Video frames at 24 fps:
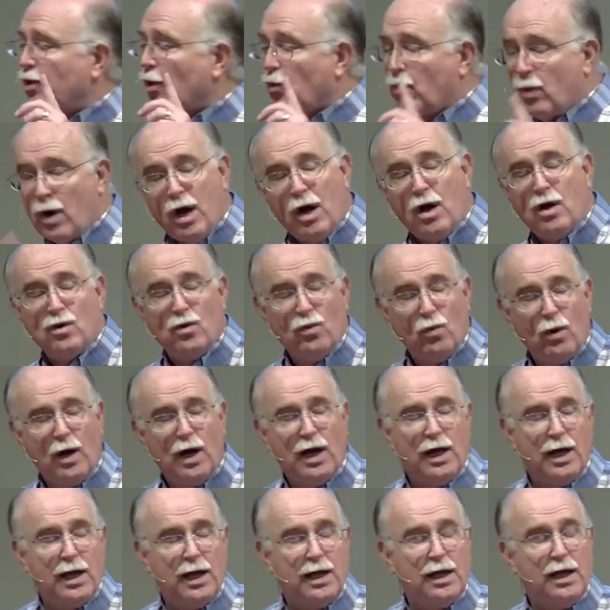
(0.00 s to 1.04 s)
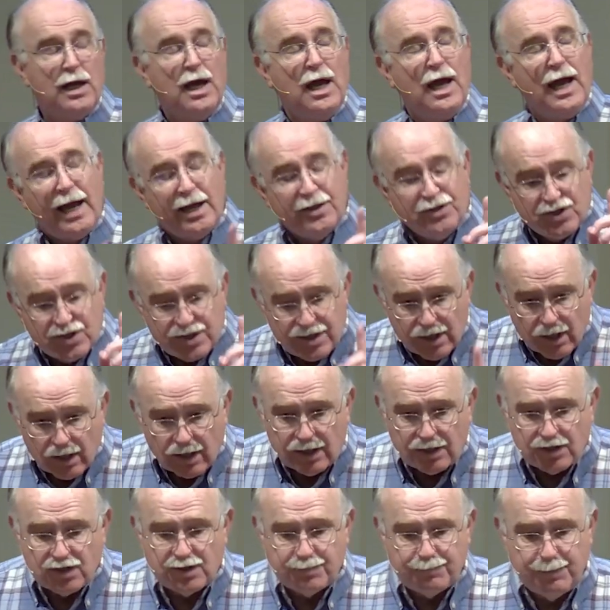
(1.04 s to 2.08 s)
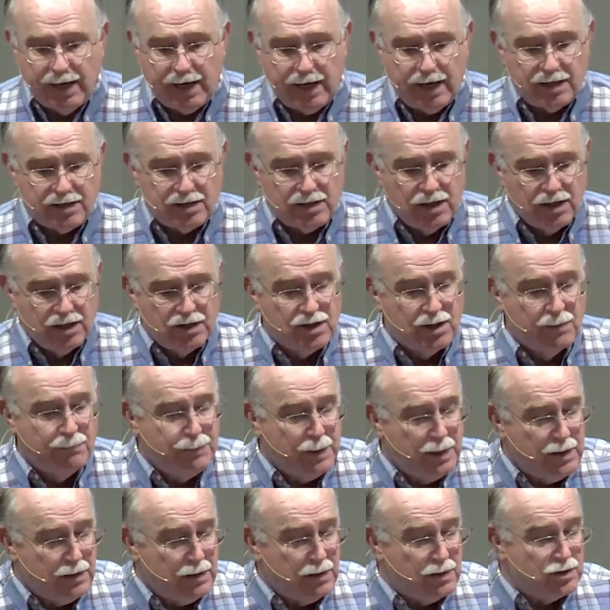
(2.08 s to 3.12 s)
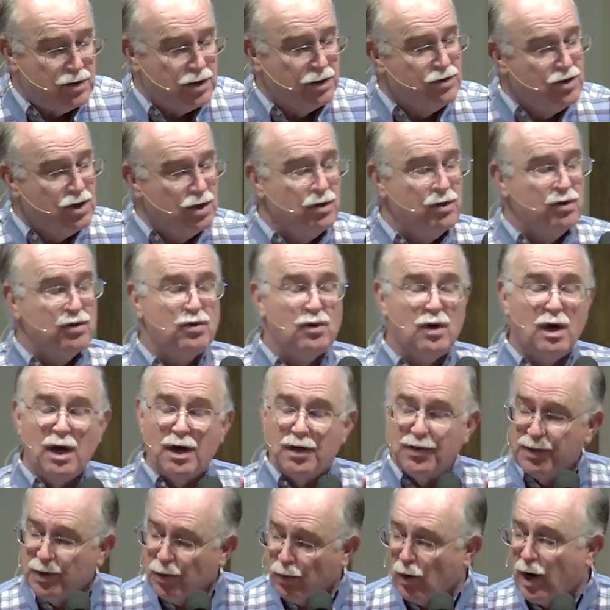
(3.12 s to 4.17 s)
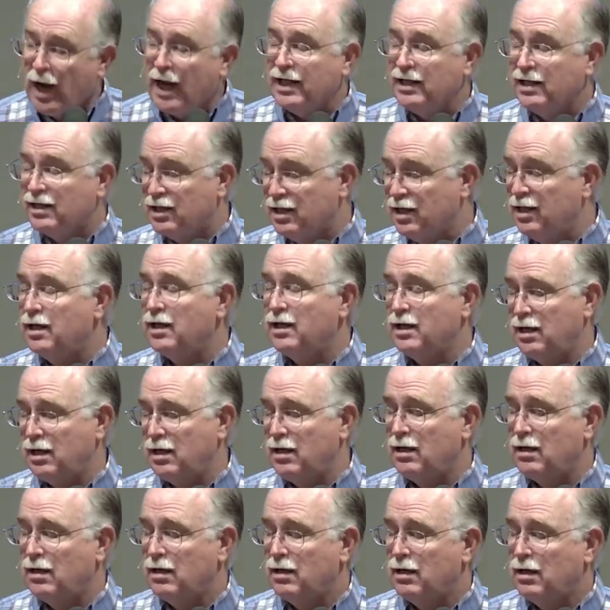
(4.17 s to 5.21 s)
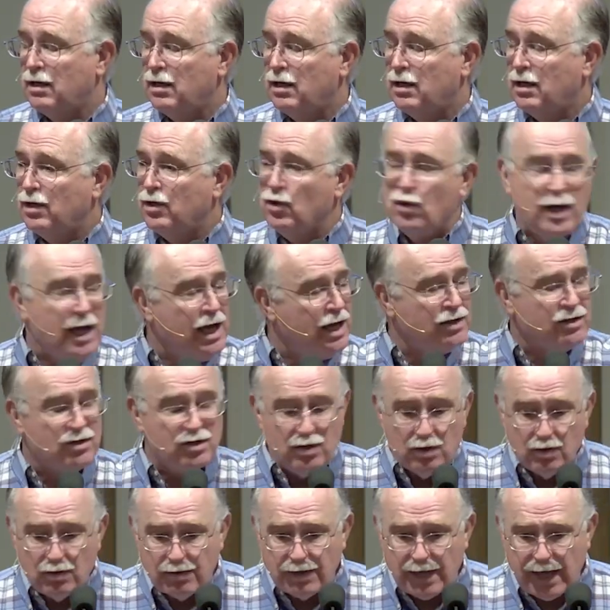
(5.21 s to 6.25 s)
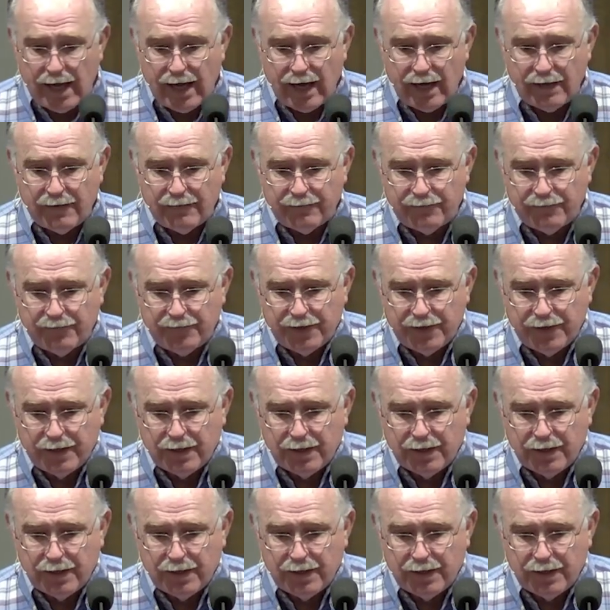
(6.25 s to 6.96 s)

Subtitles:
the wrong way and still expect to do the right thing. You can't do that.